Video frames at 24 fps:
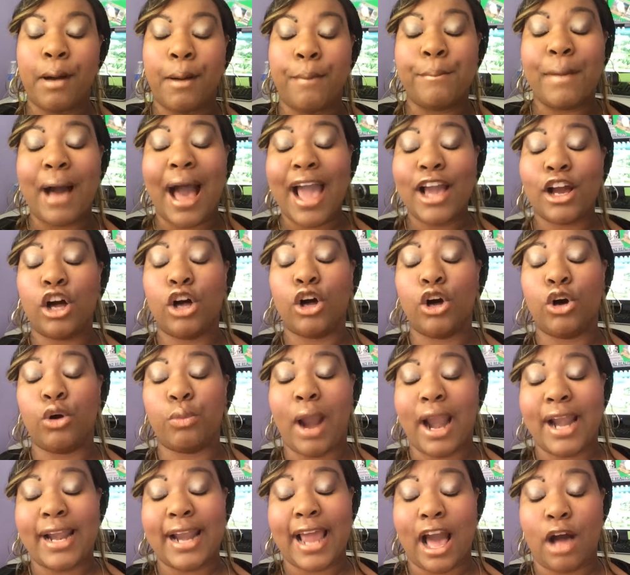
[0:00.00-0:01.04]
My goal
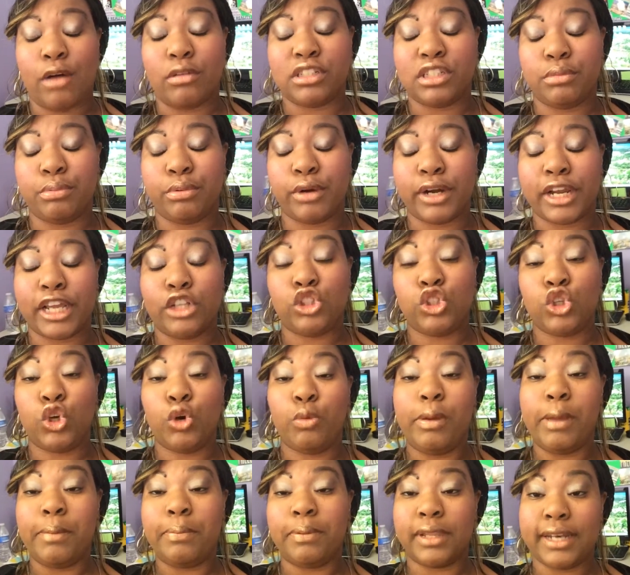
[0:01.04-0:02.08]
right now is to bring in 2
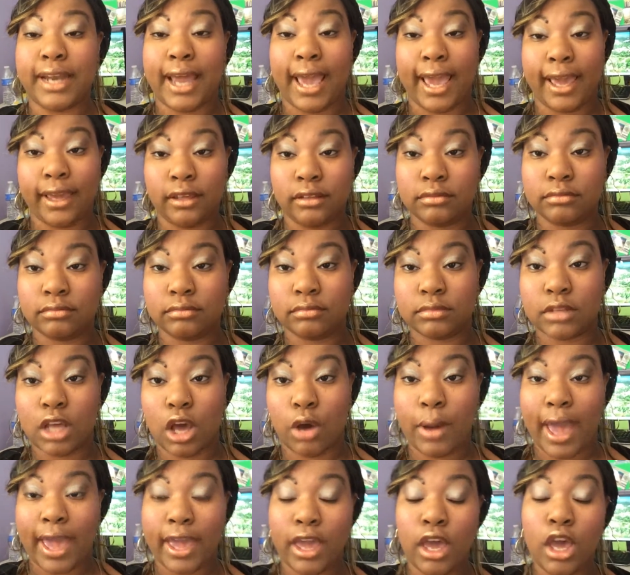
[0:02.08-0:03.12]
people a day.
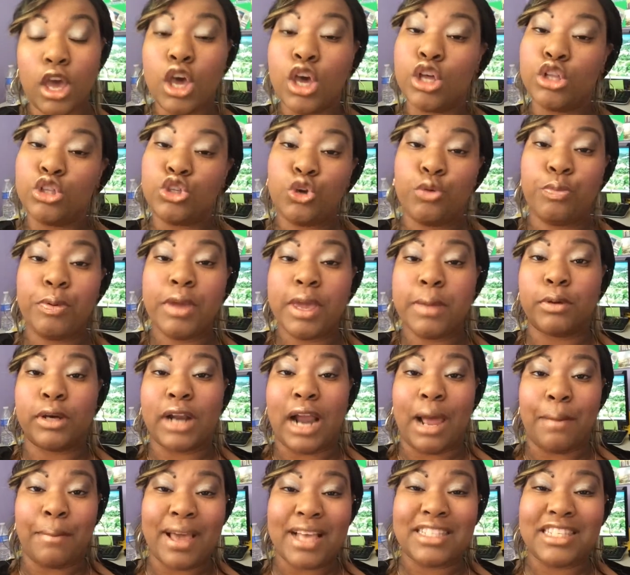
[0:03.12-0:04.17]
Okay, 2 people.
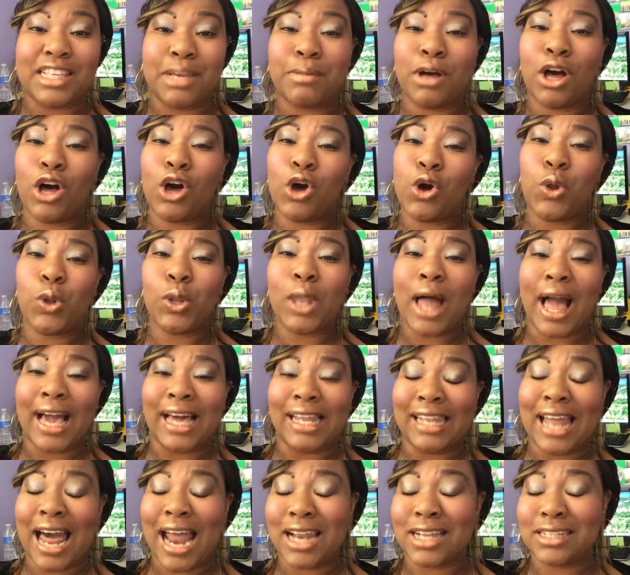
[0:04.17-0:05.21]
That may seem like
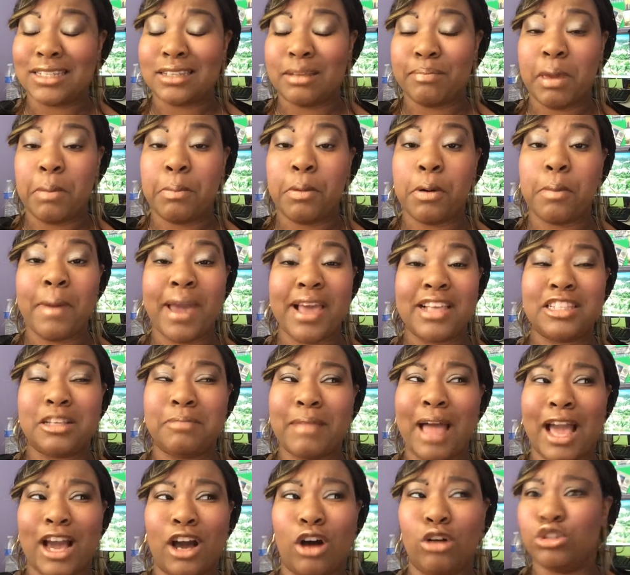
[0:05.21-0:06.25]
a lot. Some people may
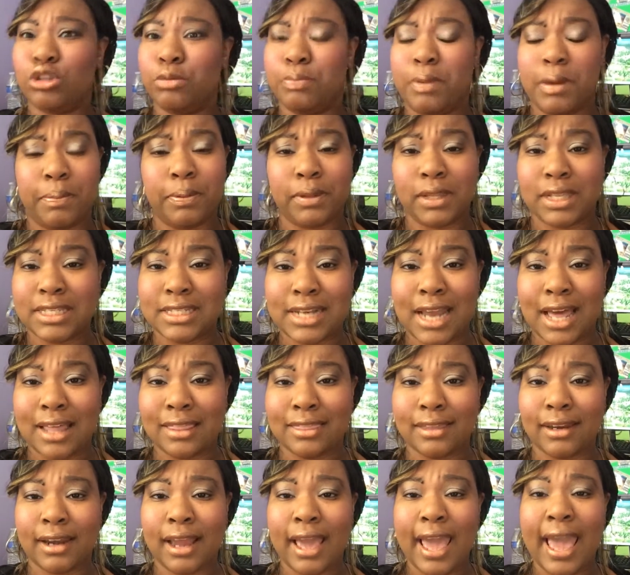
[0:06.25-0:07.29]
seem like, 2 people is
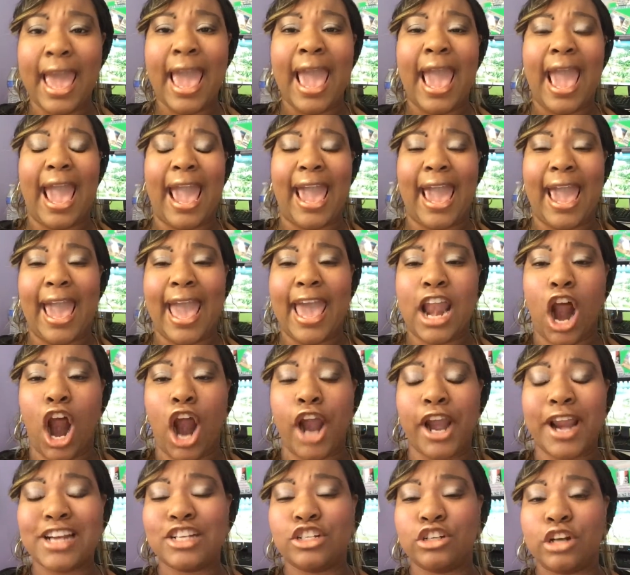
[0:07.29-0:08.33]
nothing. And
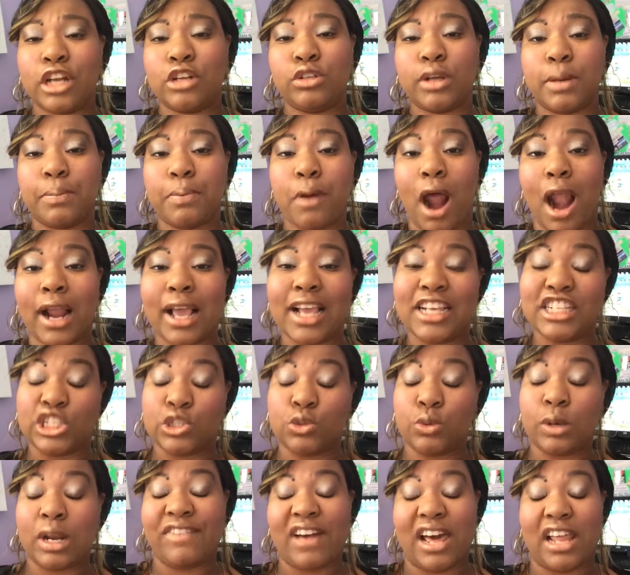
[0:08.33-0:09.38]
our introductory product is a
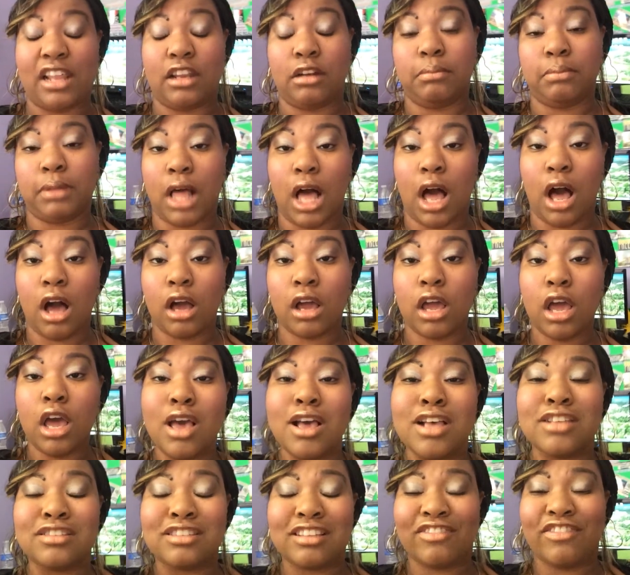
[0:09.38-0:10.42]
$25 blog.
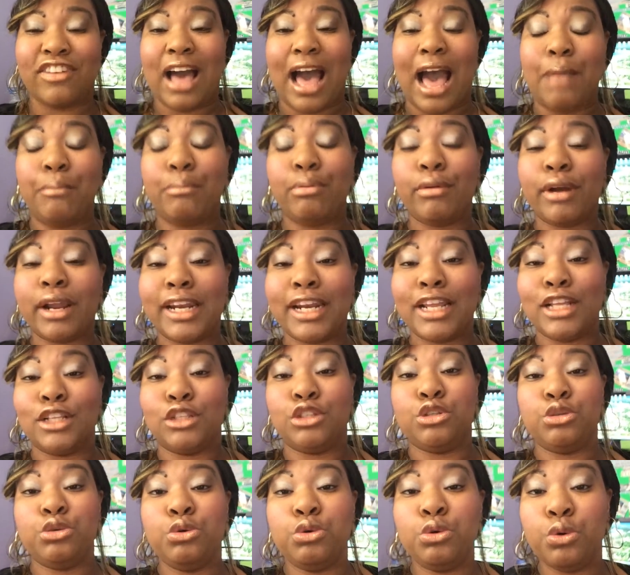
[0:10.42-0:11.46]
So if I'm bringing in
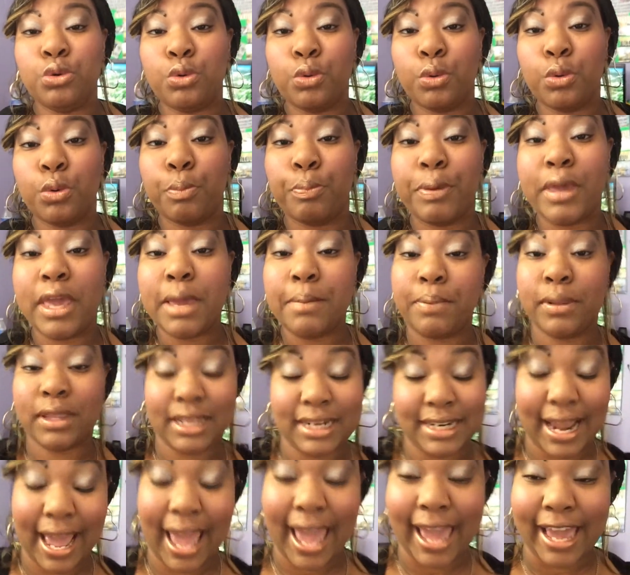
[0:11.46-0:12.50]
2 people
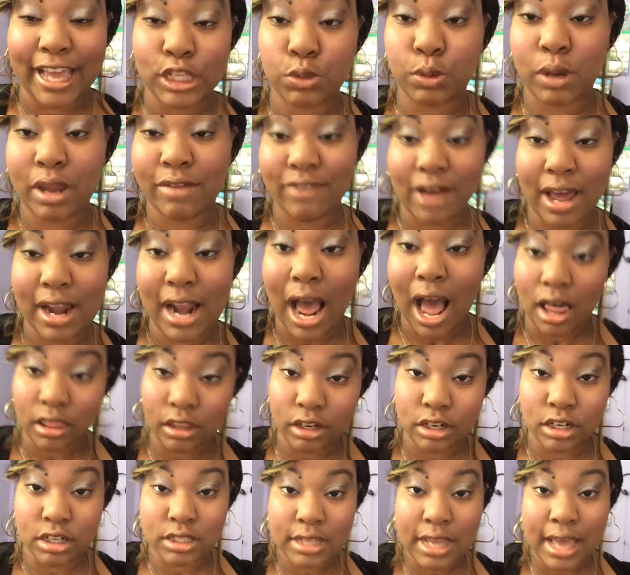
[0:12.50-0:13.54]
a day at
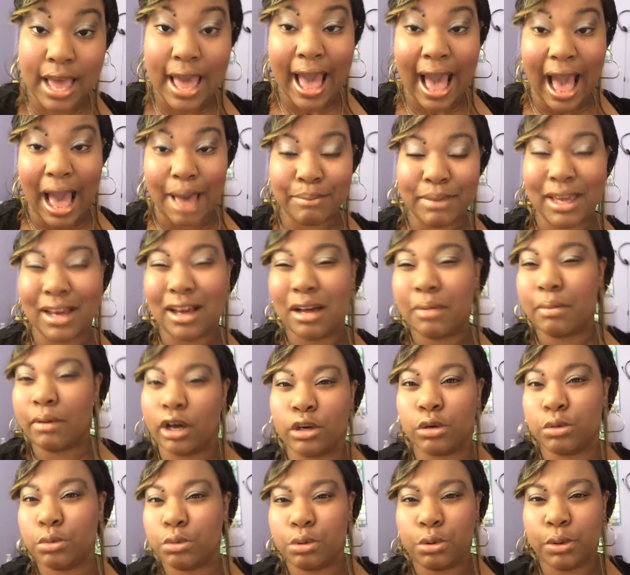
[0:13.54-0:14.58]
$25, I mean, come
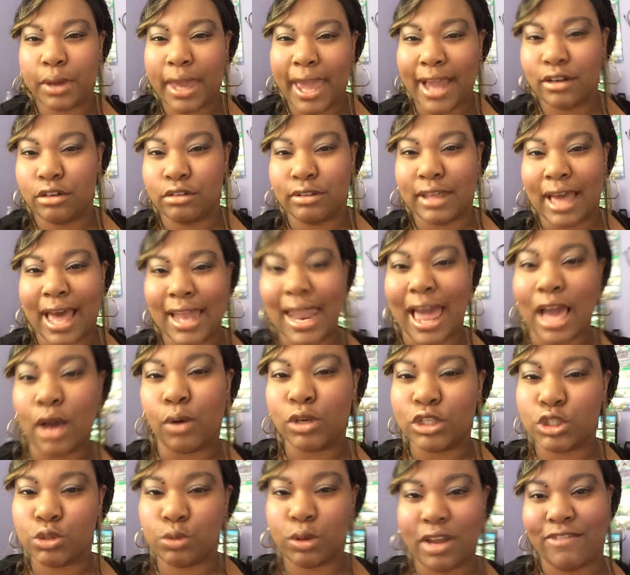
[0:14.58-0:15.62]
on, who can't do that? Like,
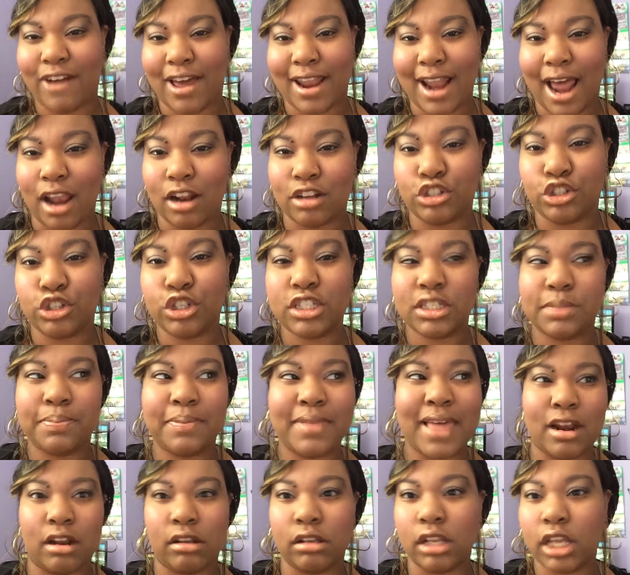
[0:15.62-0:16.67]
what's $25? You could
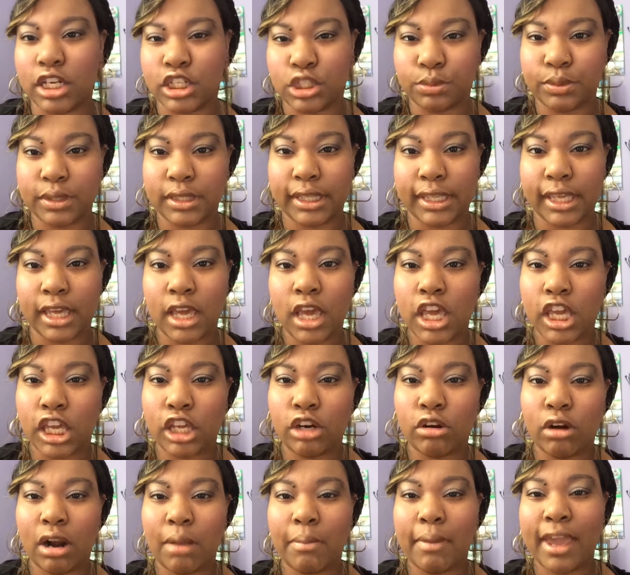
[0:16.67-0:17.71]
spend that on lunch, really. You
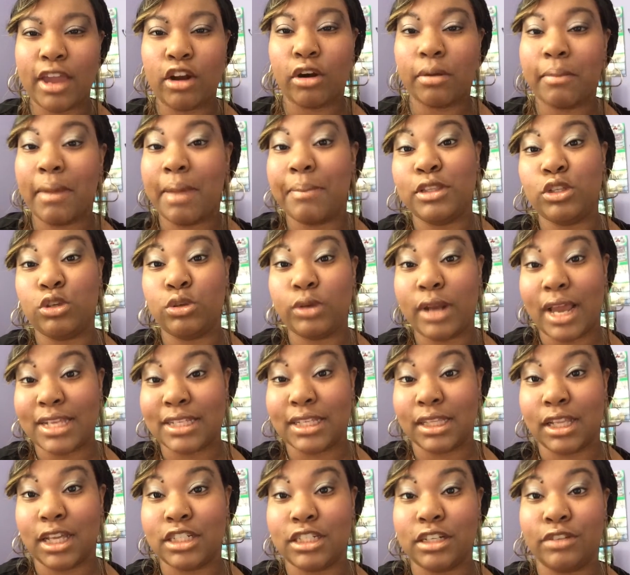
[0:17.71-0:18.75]
know what I mean? Or maybe 2 days
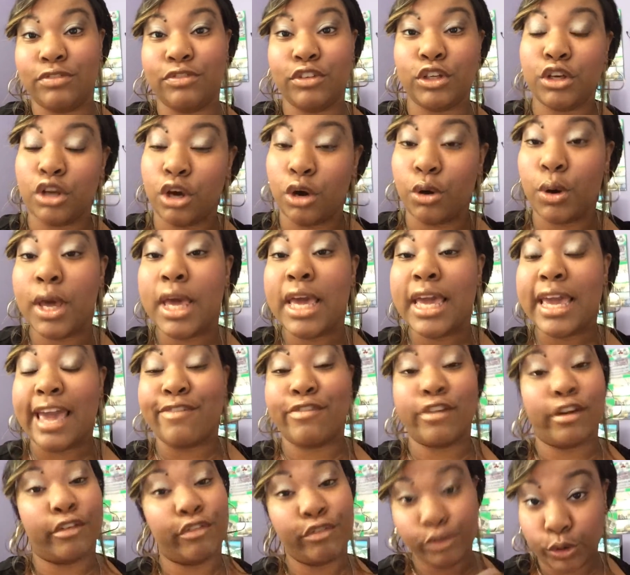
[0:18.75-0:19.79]
of lunch if
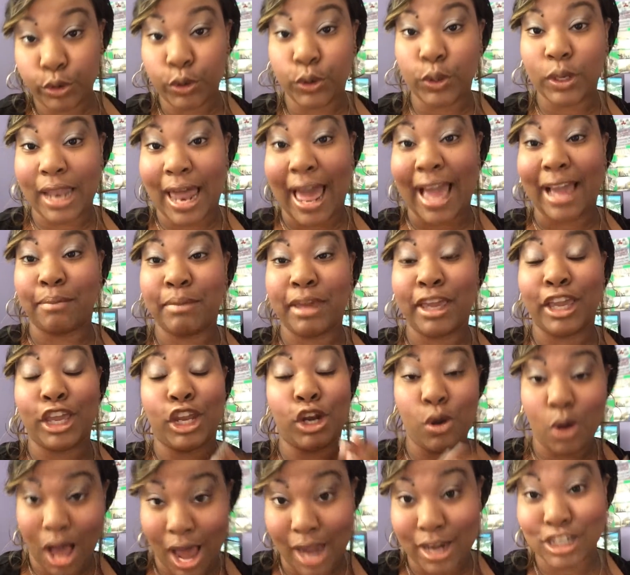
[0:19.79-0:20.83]
if you're frugal like me, you
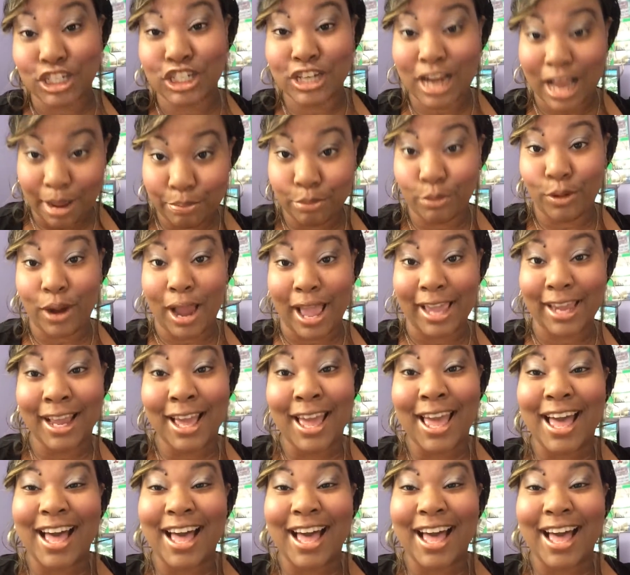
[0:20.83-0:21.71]
know how to shop right.